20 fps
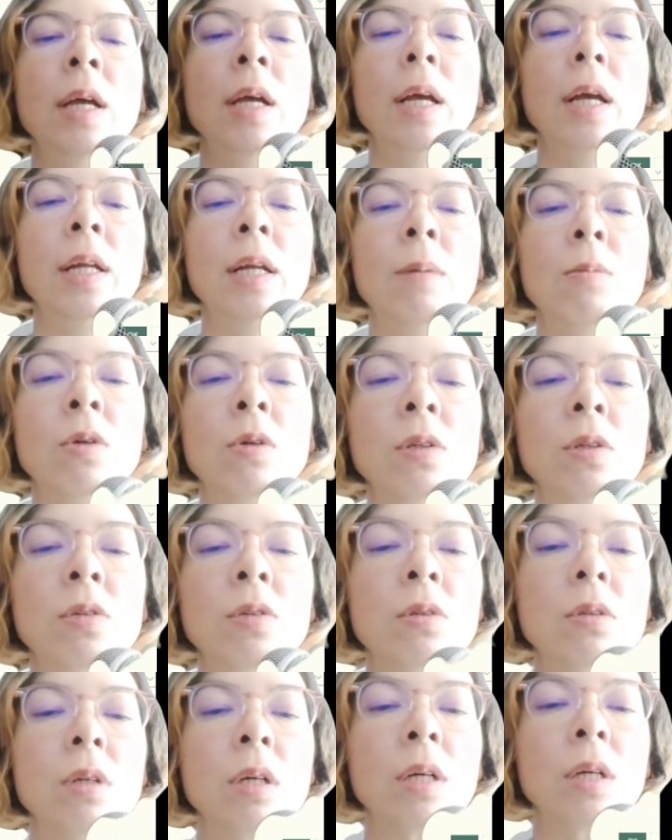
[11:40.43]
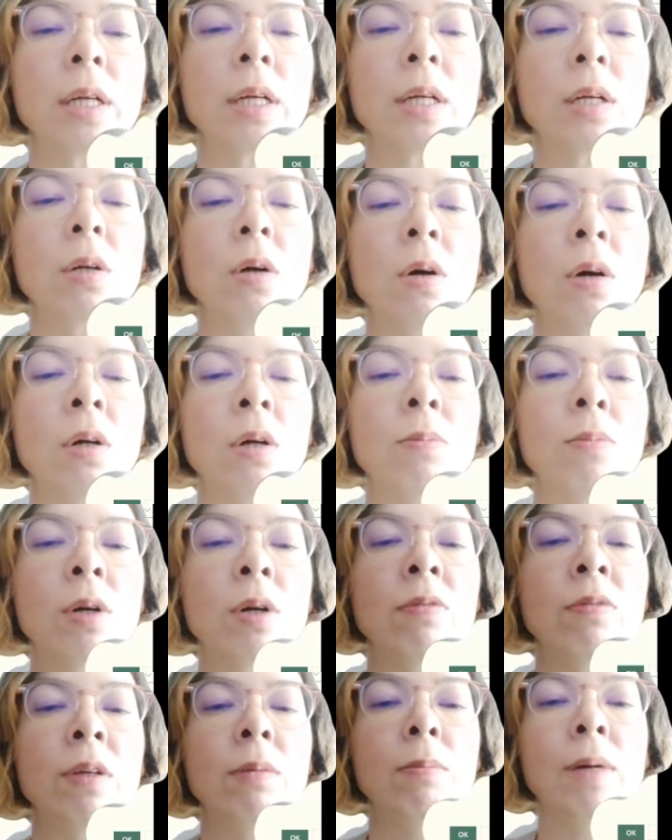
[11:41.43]
And I'm going to click on
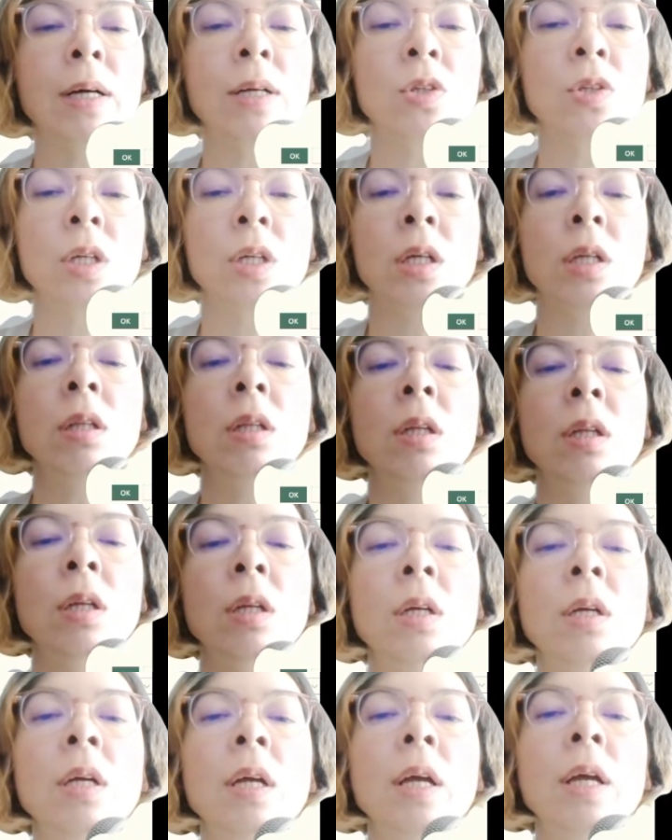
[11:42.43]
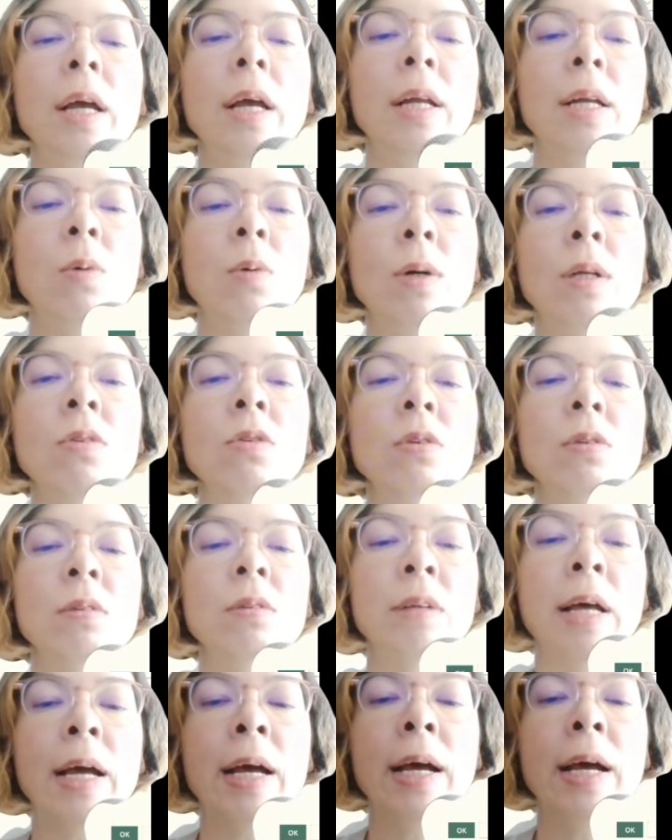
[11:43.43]
profit margin. And I want to
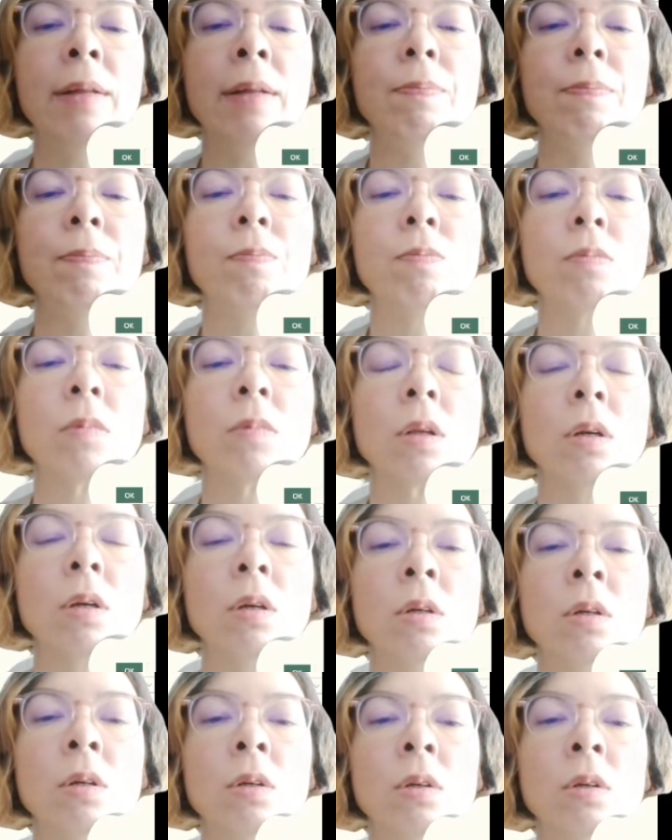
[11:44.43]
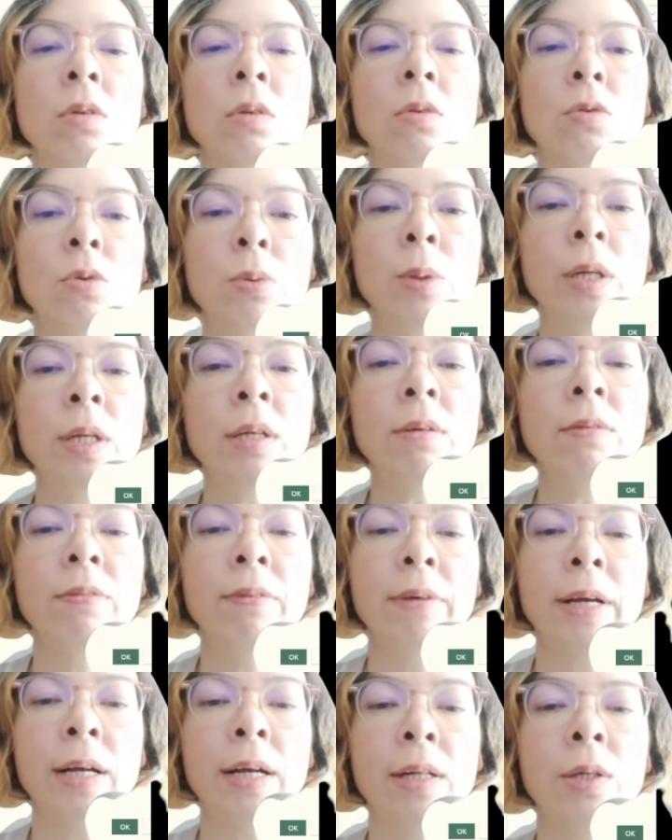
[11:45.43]
set tree
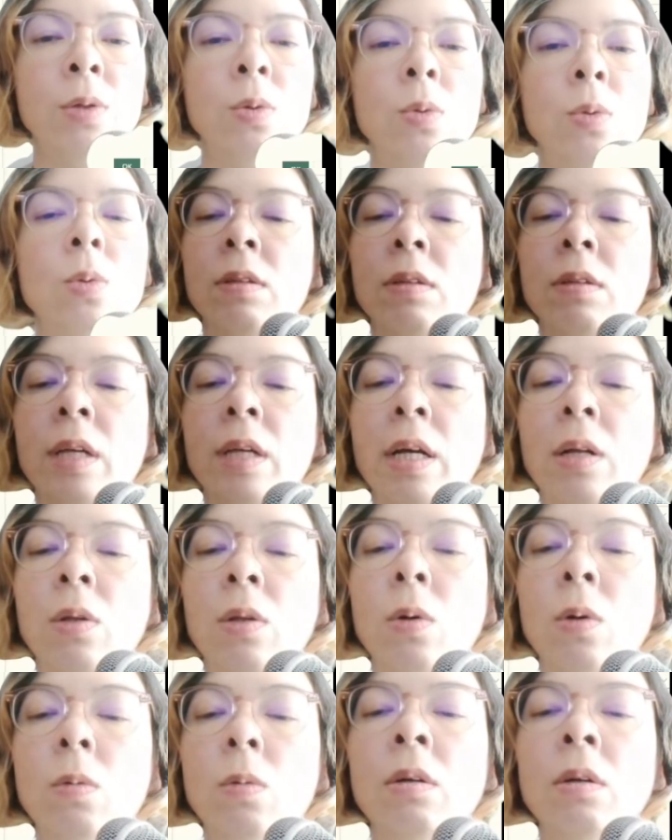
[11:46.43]
value yellow.